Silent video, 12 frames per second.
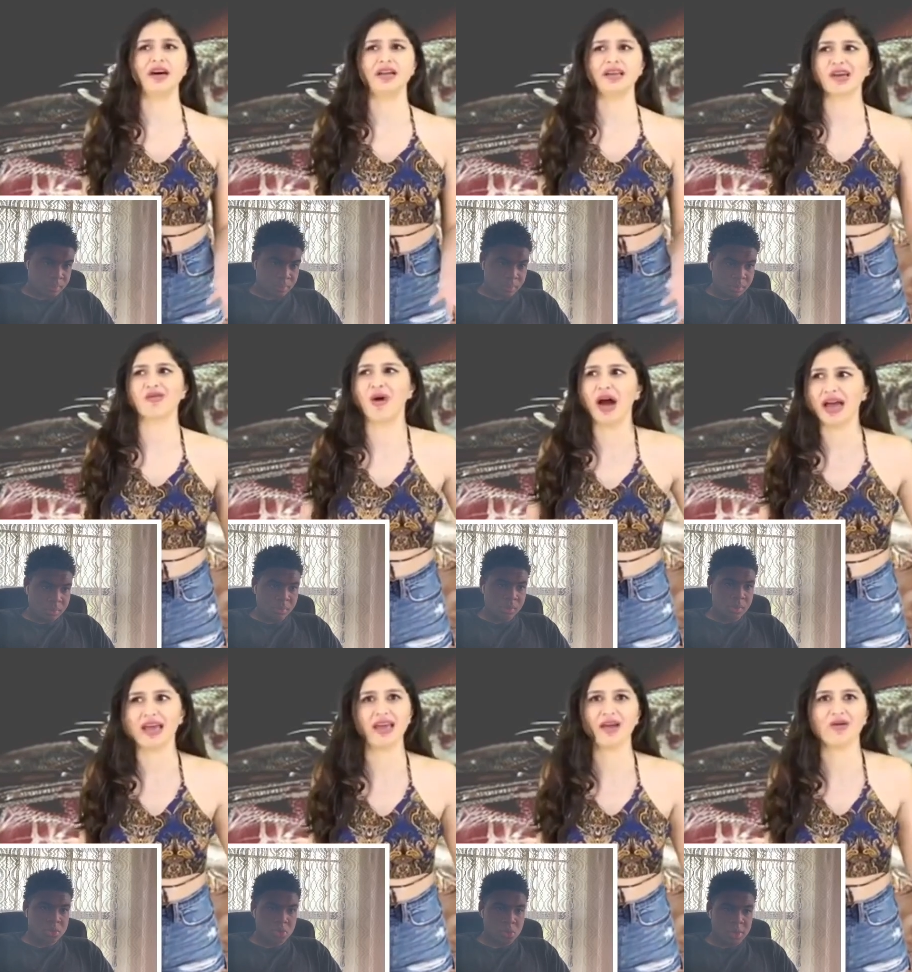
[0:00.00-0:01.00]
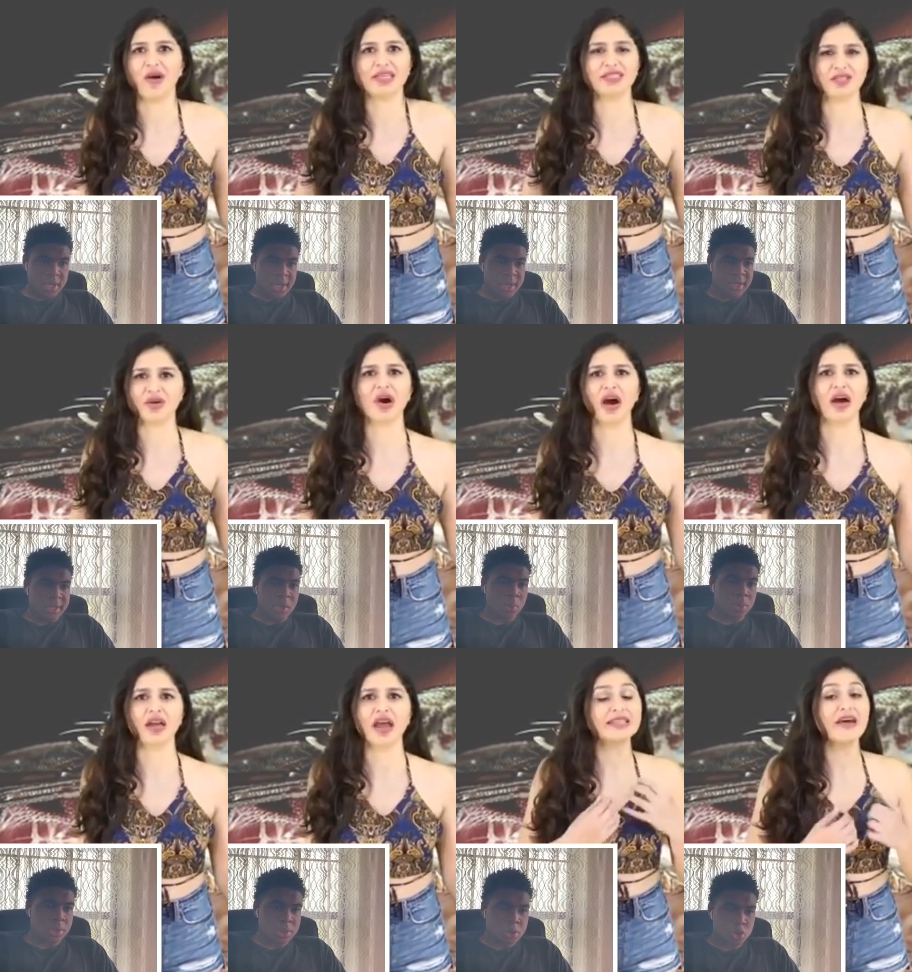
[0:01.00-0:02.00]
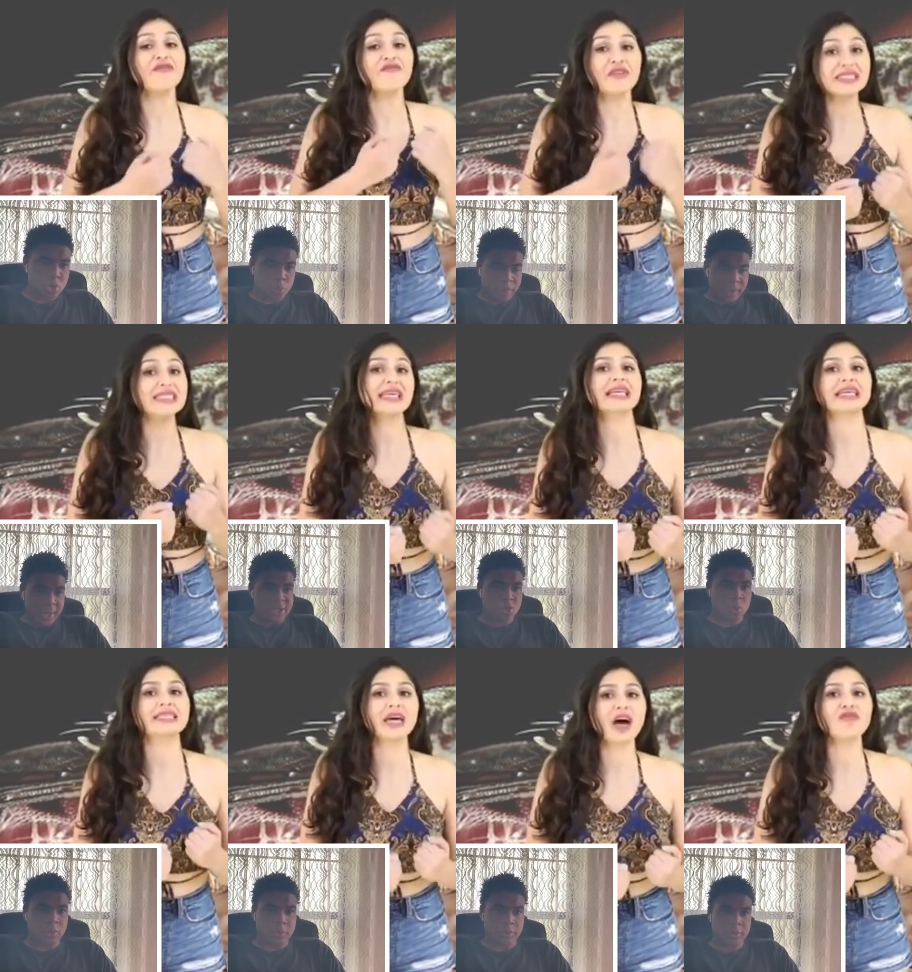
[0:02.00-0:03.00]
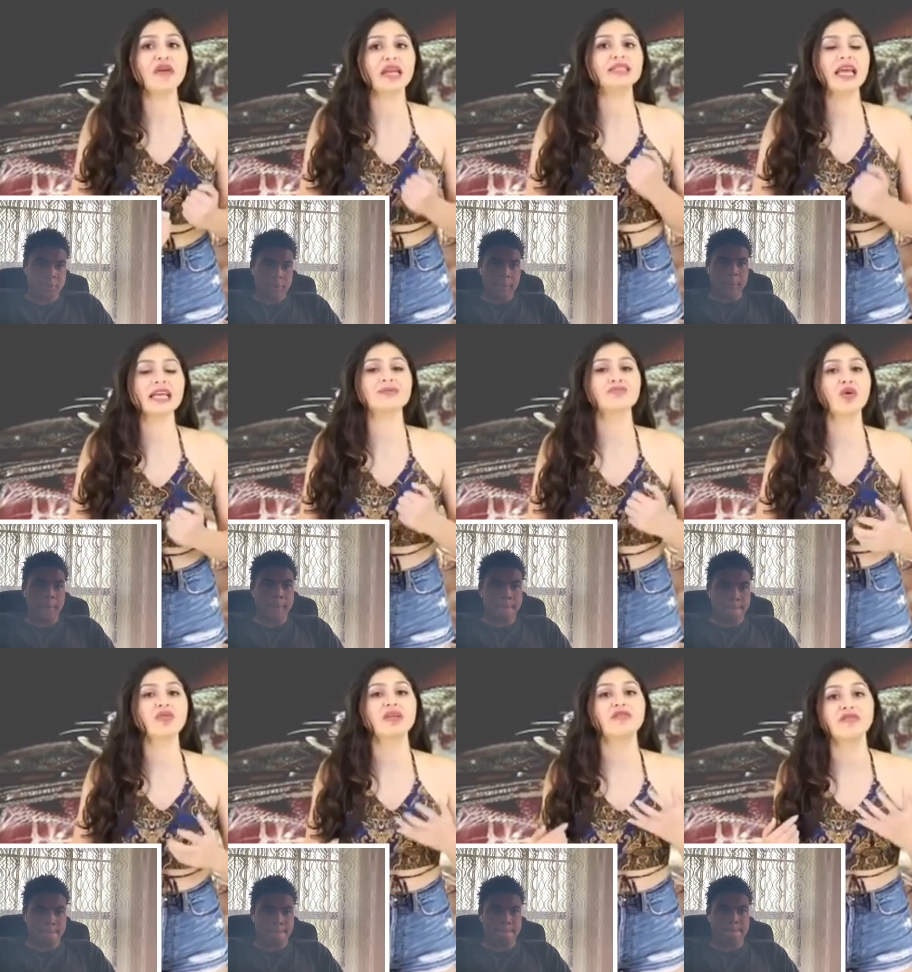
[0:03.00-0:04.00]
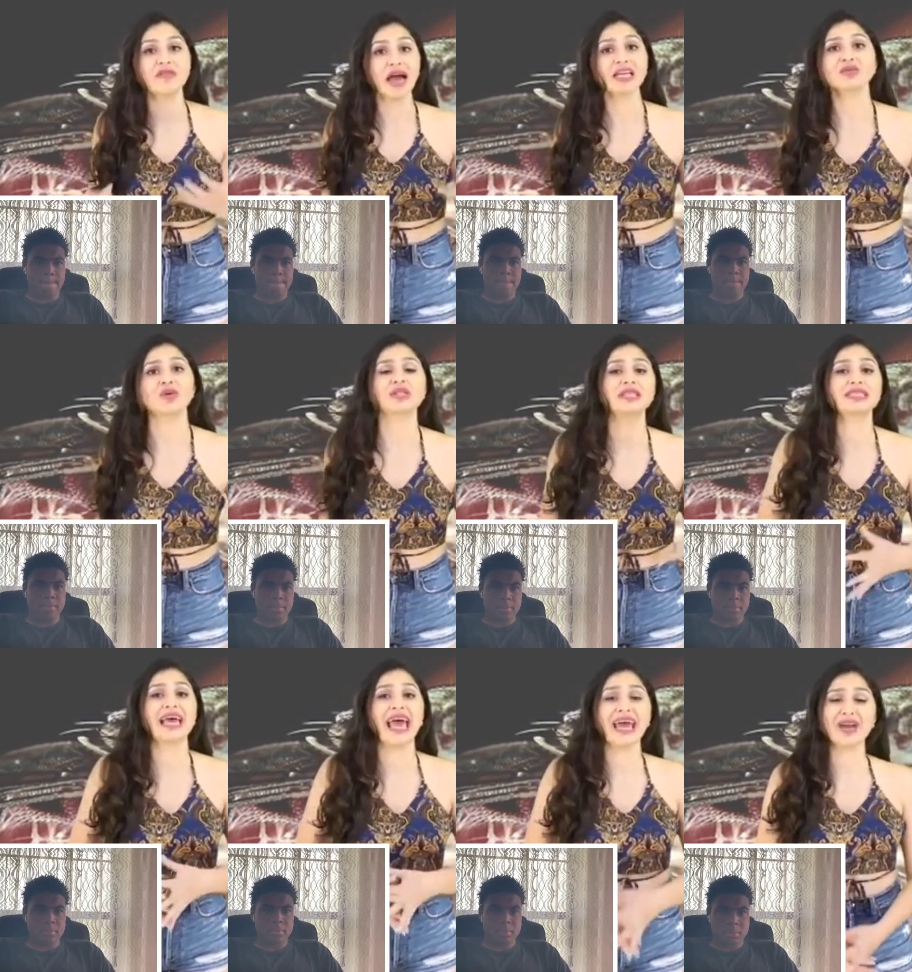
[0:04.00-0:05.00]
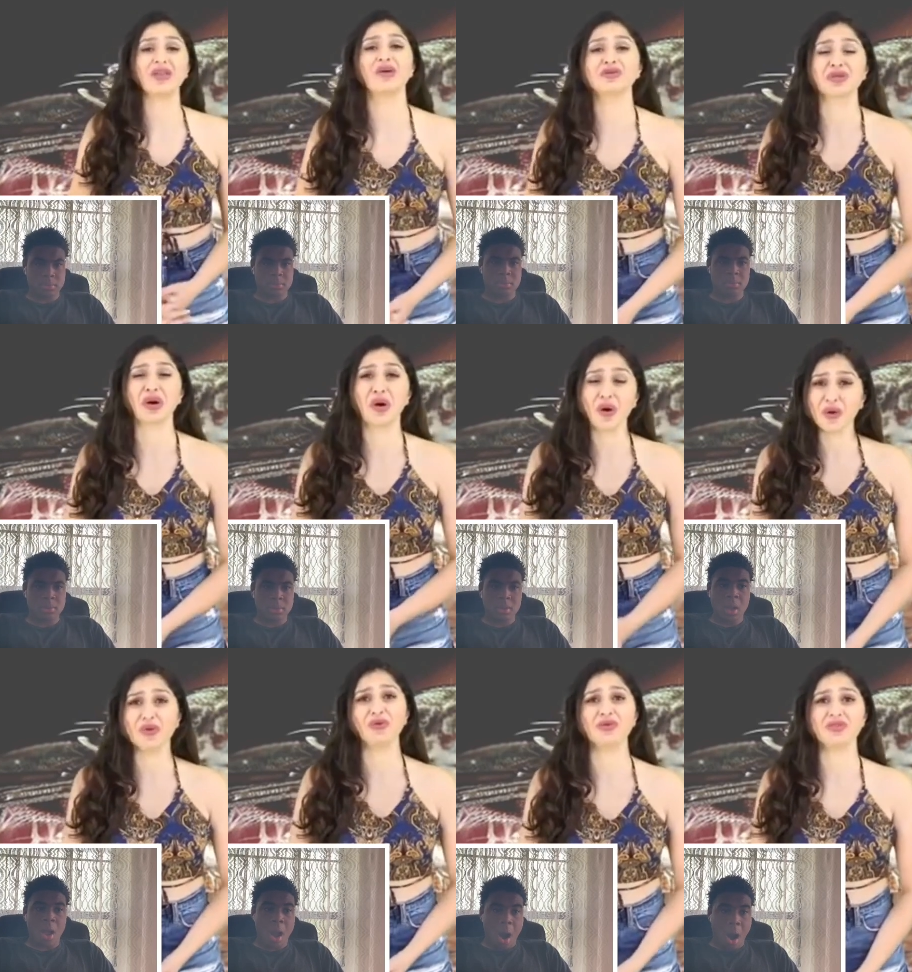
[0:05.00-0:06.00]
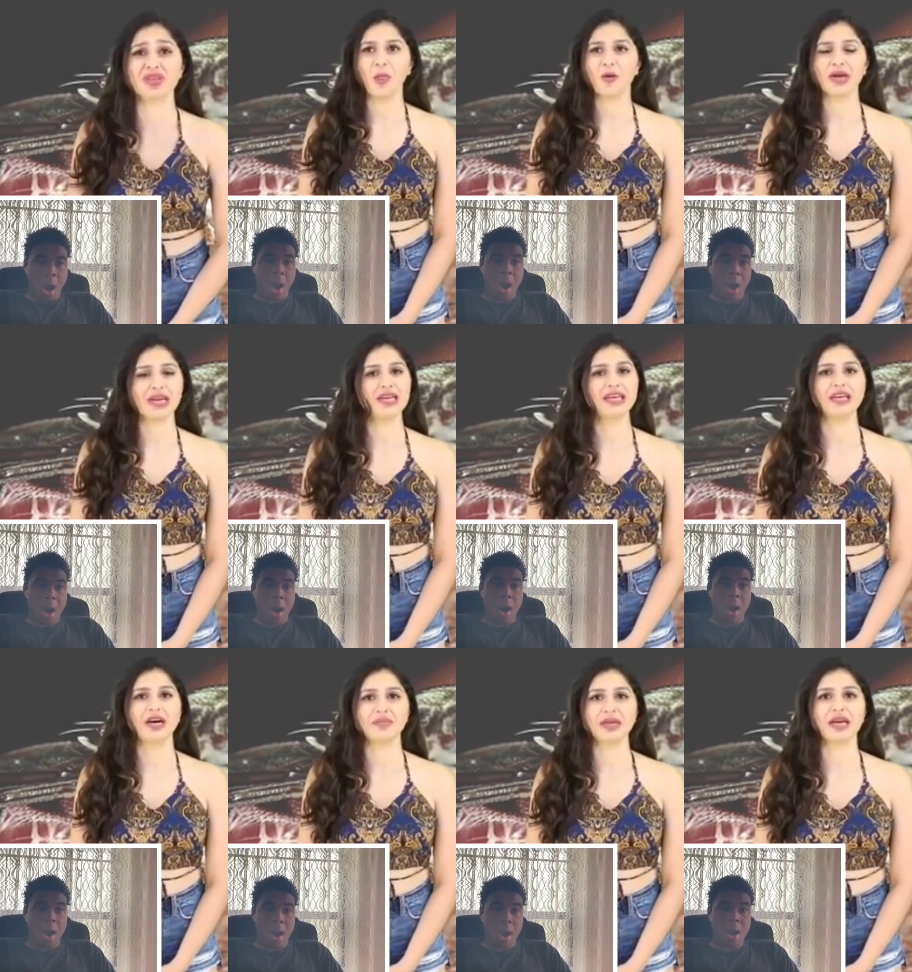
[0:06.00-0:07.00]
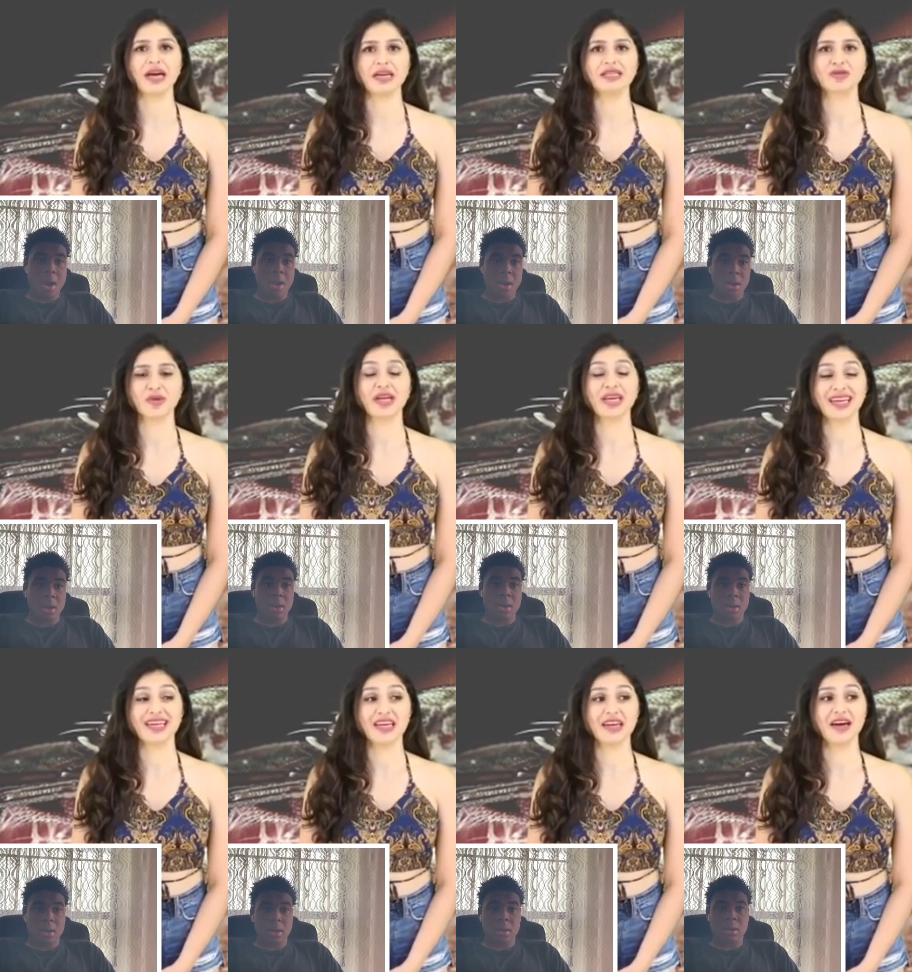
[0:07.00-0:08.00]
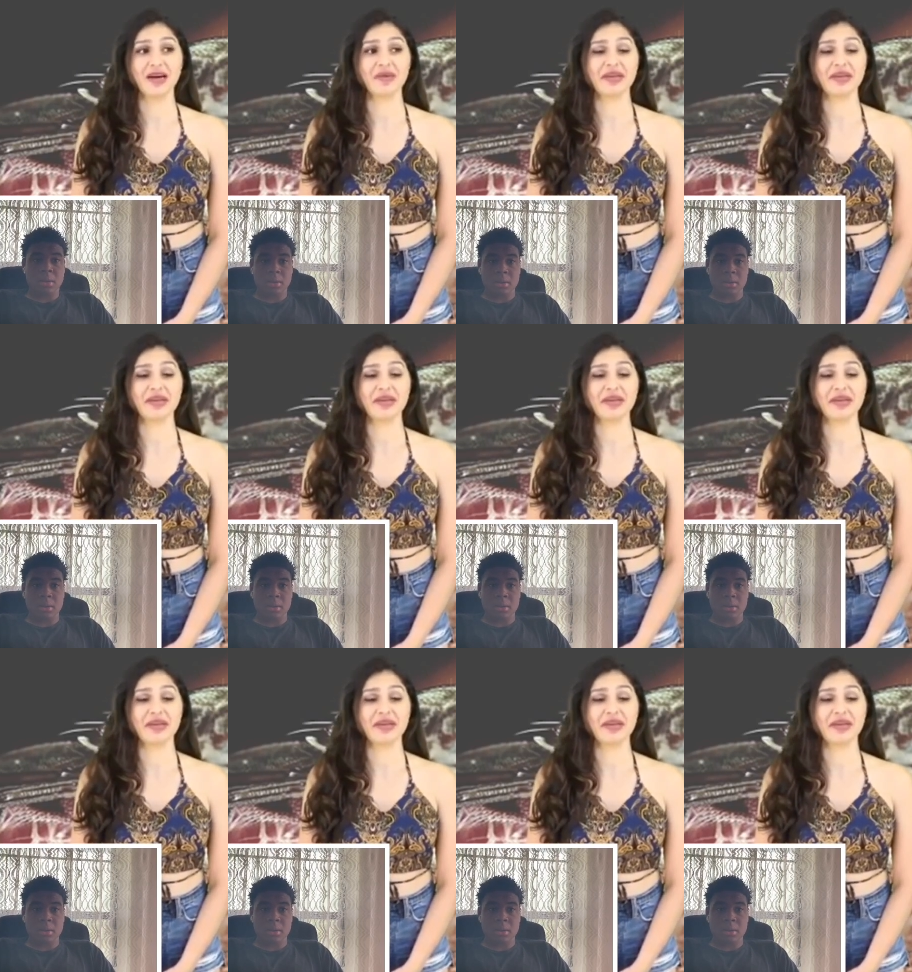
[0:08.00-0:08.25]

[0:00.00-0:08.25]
Speaker 1: Like, why? So why you can't hit that thing with a They're physically tough, and it takes more than a fly swatter to end those hoes. We're gonna need an army, guys. We're gonna need an army.